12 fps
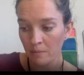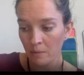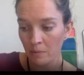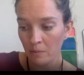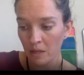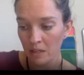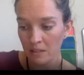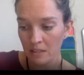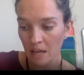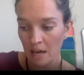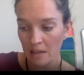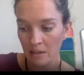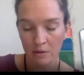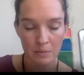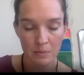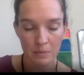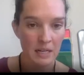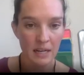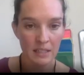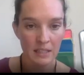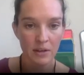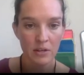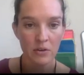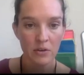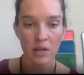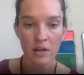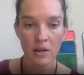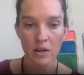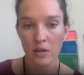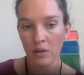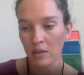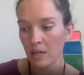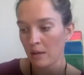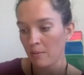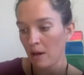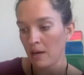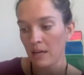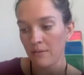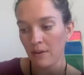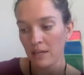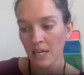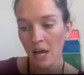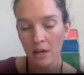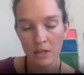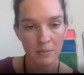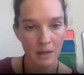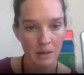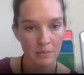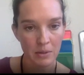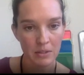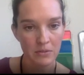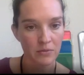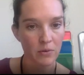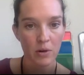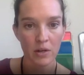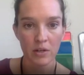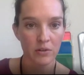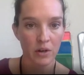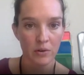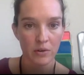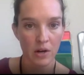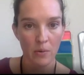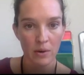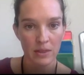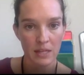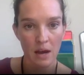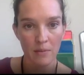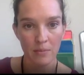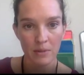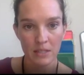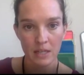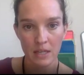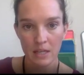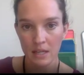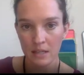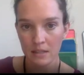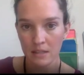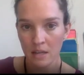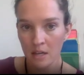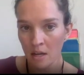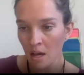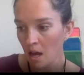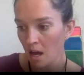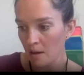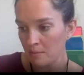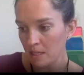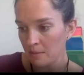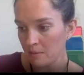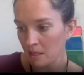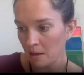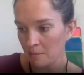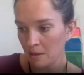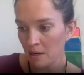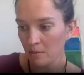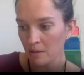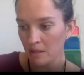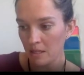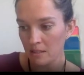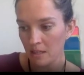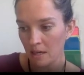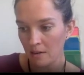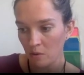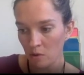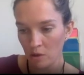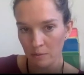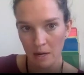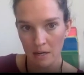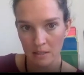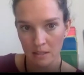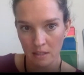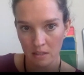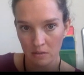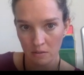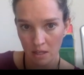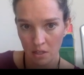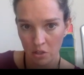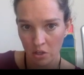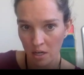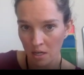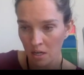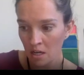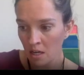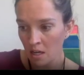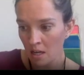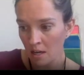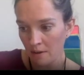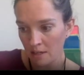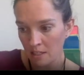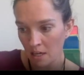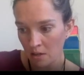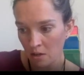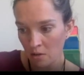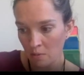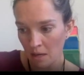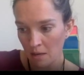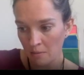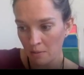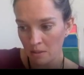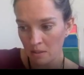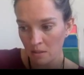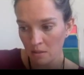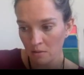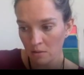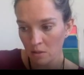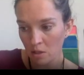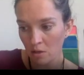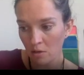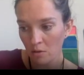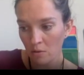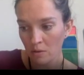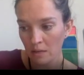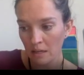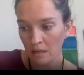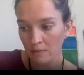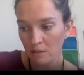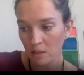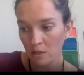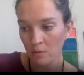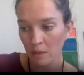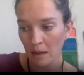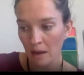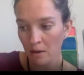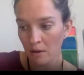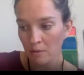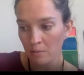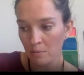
We can see that in the repeated x value here. You could think about it. If I tell you my input's 4, you don't know what the output is. Same thing up here with this set of ordered pairs in this relation. If I tell you my input's -2, my output